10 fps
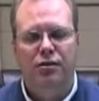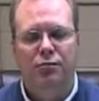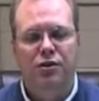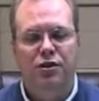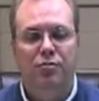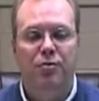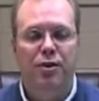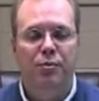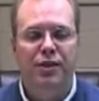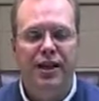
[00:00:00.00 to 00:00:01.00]
we should remember
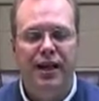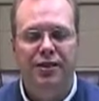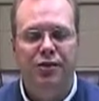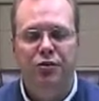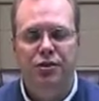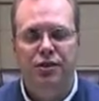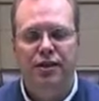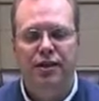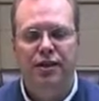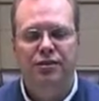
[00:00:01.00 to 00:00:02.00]
that we can't use it
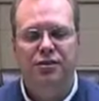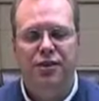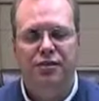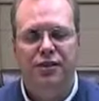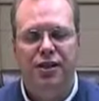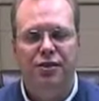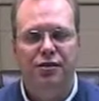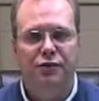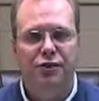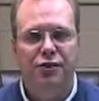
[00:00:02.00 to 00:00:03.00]
as a justification
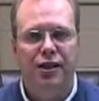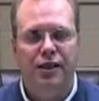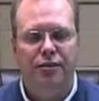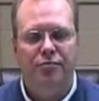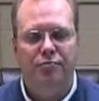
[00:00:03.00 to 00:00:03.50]
for sin.